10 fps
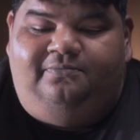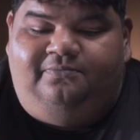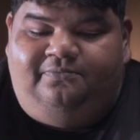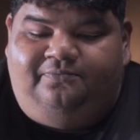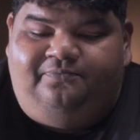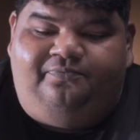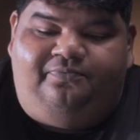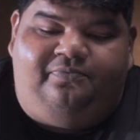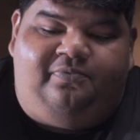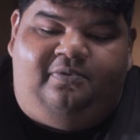
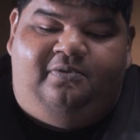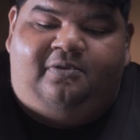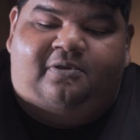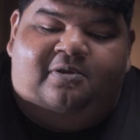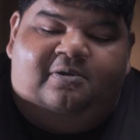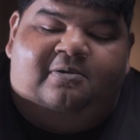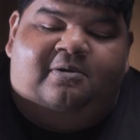No one is speaking in this clip.